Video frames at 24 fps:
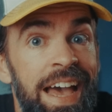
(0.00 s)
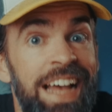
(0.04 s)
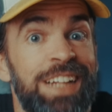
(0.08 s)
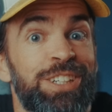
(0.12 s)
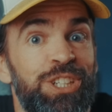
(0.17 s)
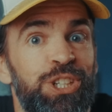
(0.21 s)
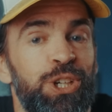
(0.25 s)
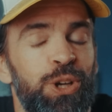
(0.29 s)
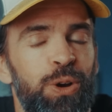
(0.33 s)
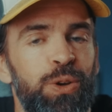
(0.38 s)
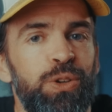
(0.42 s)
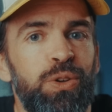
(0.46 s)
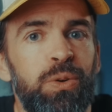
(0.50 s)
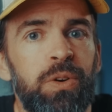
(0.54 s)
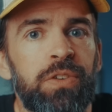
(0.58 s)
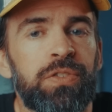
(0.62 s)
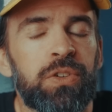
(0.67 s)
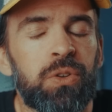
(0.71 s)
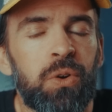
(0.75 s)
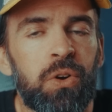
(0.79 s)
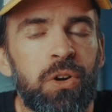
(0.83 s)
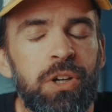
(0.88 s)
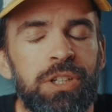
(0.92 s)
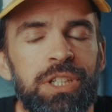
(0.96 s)
and show you, of
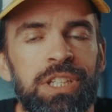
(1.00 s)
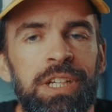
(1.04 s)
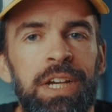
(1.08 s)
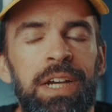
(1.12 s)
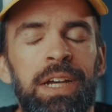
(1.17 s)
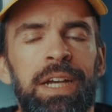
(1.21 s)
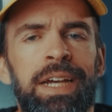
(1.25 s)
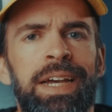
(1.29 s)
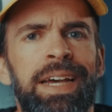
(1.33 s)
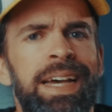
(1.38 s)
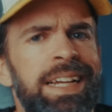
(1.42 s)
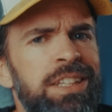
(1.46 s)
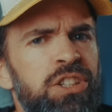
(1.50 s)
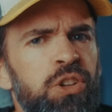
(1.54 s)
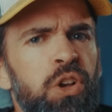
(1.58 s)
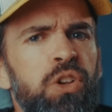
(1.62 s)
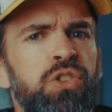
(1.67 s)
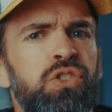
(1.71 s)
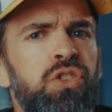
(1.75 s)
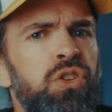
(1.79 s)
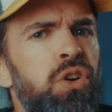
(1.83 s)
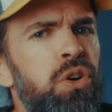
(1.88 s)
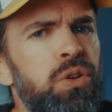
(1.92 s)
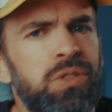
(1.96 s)
course. It's
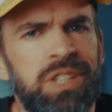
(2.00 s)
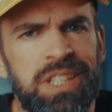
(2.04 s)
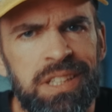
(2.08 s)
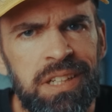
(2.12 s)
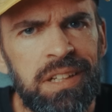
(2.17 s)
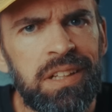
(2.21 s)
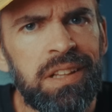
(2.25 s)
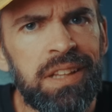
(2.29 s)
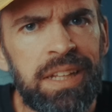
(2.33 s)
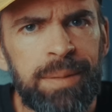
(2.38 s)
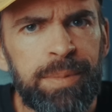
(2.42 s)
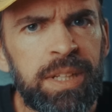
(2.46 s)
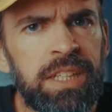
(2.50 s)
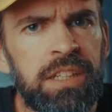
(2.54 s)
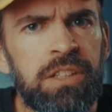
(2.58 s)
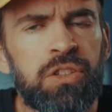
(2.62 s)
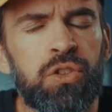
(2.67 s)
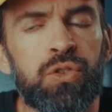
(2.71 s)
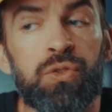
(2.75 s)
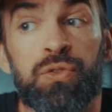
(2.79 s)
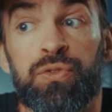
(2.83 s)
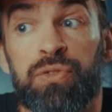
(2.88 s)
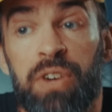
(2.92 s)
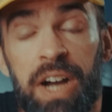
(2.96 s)
also still limited
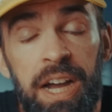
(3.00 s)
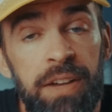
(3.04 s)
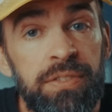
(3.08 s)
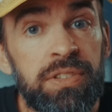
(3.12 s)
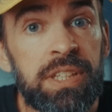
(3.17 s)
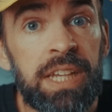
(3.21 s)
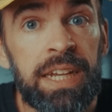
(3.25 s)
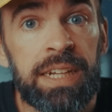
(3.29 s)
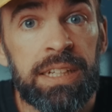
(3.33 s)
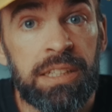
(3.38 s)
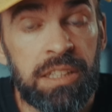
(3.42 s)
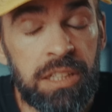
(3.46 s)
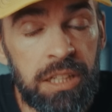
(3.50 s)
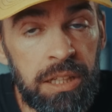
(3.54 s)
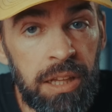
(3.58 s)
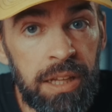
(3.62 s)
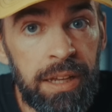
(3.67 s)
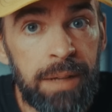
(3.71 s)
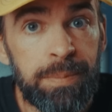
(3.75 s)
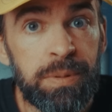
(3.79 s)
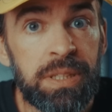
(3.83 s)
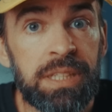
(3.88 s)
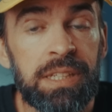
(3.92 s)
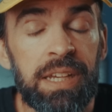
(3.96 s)
to 5 second
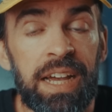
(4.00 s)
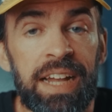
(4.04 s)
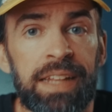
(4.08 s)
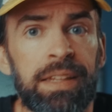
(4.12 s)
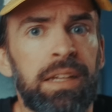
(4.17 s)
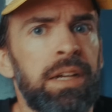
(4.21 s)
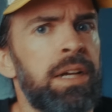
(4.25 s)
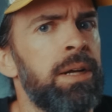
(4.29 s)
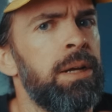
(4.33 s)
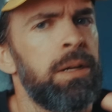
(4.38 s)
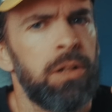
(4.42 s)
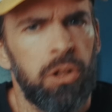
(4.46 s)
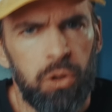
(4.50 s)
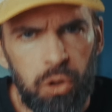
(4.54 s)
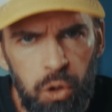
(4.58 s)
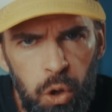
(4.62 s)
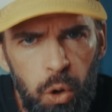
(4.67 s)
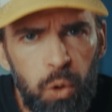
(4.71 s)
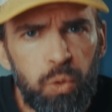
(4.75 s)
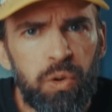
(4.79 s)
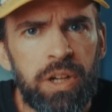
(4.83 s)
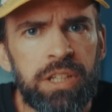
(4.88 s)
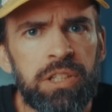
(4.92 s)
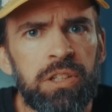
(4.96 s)
clips and
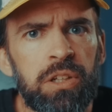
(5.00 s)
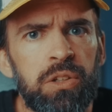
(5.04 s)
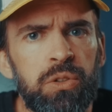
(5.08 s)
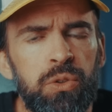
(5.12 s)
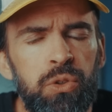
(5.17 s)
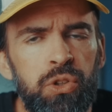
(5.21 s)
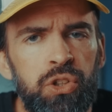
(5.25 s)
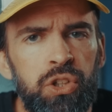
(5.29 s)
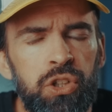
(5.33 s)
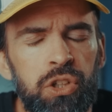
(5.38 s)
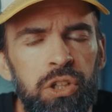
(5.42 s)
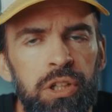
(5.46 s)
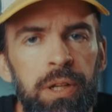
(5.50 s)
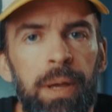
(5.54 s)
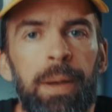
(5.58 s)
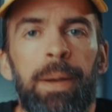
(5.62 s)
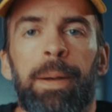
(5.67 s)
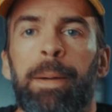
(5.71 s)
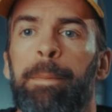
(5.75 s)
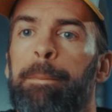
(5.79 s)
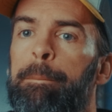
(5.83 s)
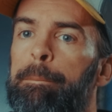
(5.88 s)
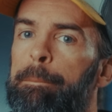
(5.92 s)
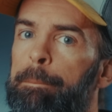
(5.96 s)
low resolution,
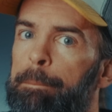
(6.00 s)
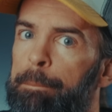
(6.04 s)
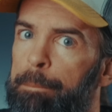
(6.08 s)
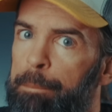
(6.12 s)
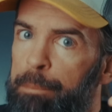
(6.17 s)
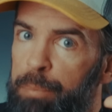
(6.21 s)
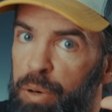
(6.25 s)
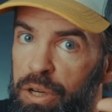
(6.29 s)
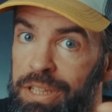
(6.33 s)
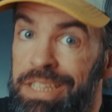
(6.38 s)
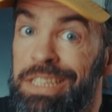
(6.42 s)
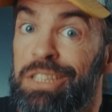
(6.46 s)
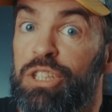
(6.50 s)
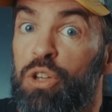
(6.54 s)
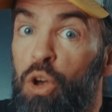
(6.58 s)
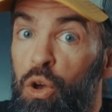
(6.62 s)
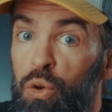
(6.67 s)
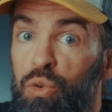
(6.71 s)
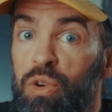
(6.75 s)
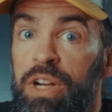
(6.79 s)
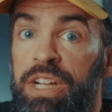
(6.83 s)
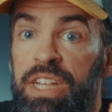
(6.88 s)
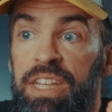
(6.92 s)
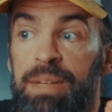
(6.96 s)
but it's
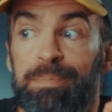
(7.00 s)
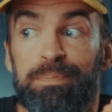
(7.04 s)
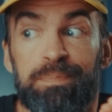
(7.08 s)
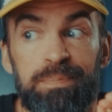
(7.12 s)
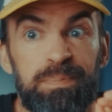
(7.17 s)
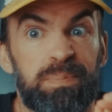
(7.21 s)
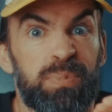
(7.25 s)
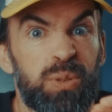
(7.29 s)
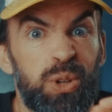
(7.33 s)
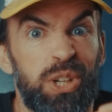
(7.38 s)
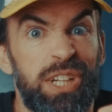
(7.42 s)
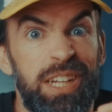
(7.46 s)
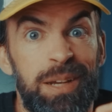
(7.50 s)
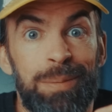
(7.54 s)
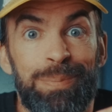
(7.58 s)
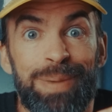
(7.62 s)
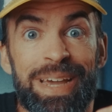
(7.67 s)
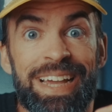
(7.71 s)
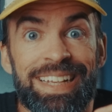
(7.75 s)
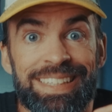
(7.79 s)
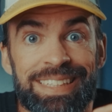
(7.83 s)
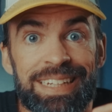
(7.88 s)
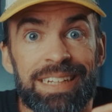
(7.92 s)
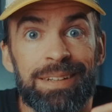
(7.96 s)
already pretty
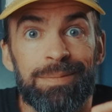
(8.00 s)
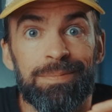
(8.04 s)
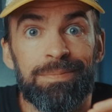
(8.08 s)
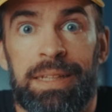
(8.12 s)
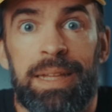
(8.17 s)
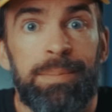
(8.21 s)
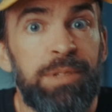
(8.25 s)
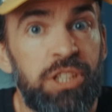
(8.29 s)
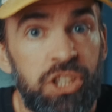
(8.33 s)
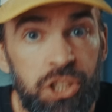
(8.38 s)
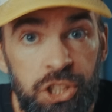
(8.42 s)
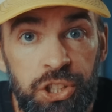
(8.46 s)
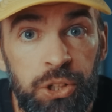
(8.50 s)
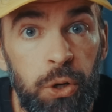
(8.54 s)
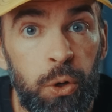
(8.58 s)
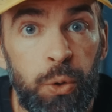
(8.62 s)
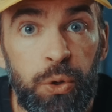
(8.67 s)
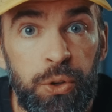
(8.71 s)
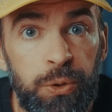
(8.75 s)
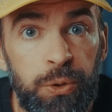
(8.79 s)
amazing. Let me just show